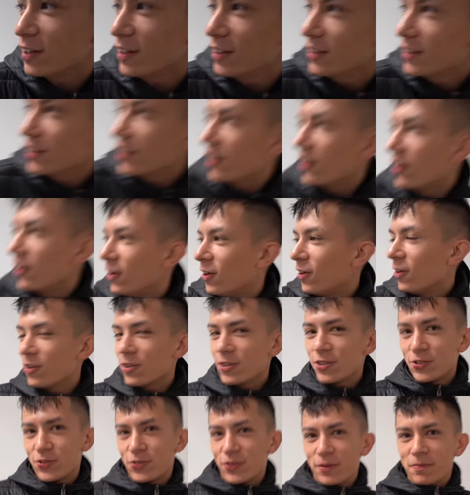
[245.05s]
this is like
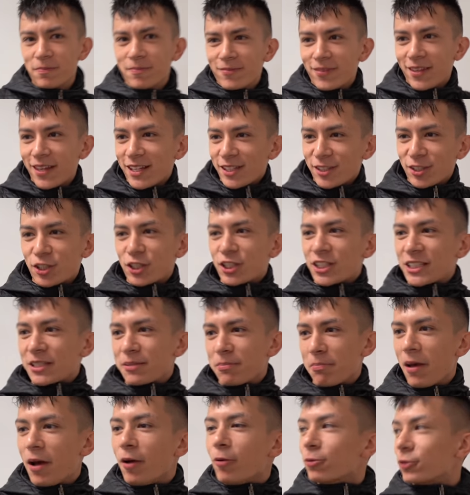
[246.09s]
luxury. It
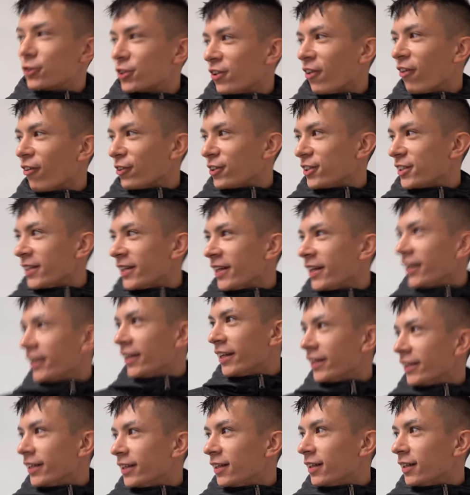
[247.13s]
smells nice in
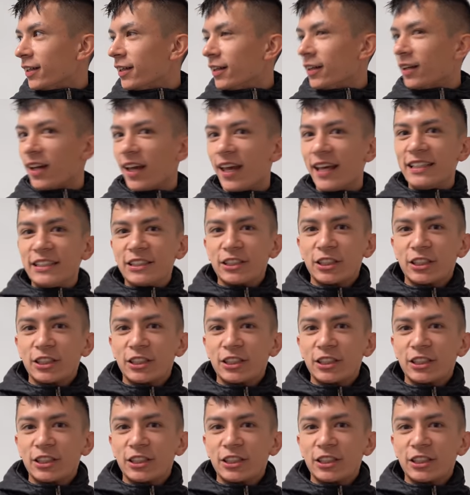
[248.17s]
here. It